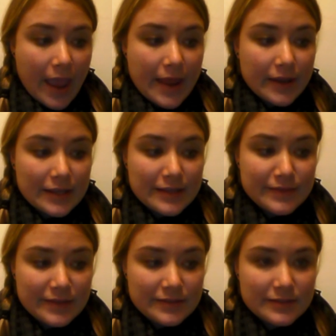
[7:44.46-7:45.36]
And
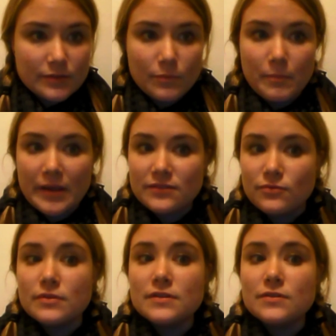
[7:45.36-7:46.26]
in this, my
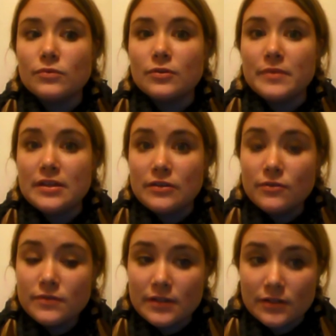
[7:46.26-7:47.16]
students will be
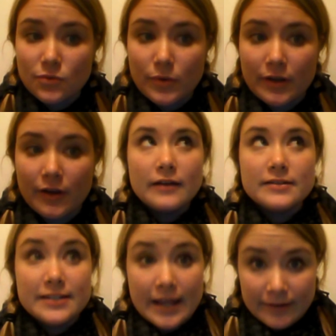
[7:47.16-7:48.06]
using Twitter
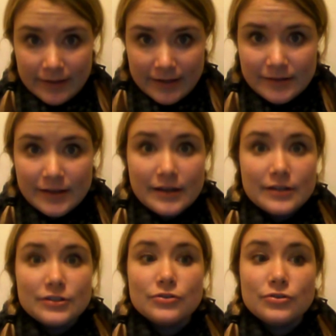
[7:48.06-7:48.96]
daily
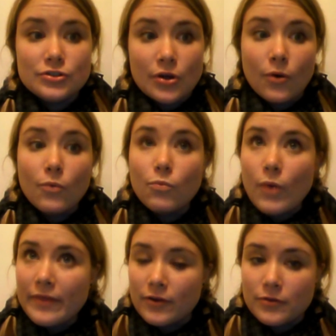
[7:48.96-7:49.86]
to show
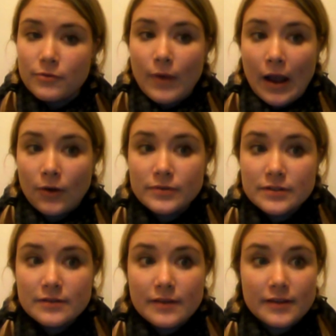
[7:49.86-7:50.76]
weather throughout
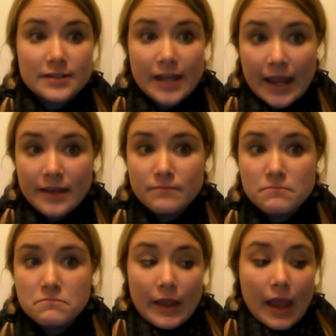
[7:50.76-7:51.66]
the day.
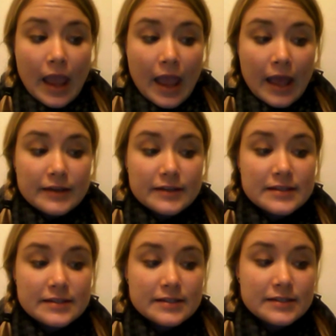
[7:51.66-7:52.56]
And
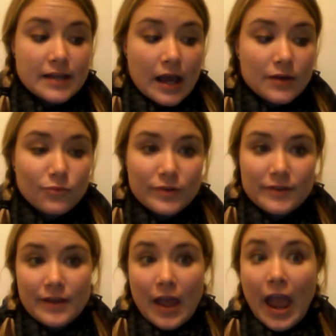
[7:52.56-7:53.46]
this is done
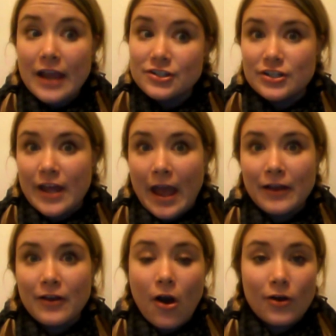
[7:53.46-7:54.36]
with the
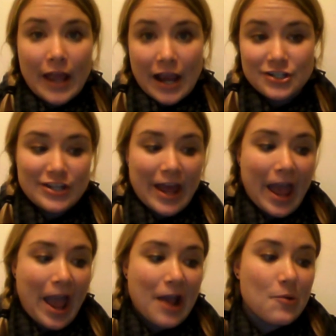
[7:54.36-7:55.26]
hashtag called
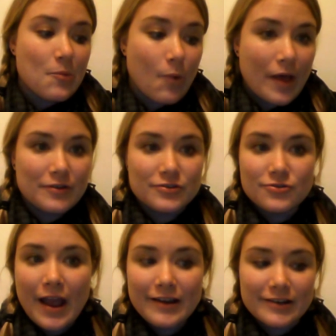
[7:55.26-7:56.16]

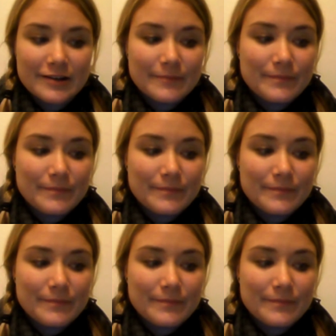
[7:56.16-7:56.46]
#WeatherTracker.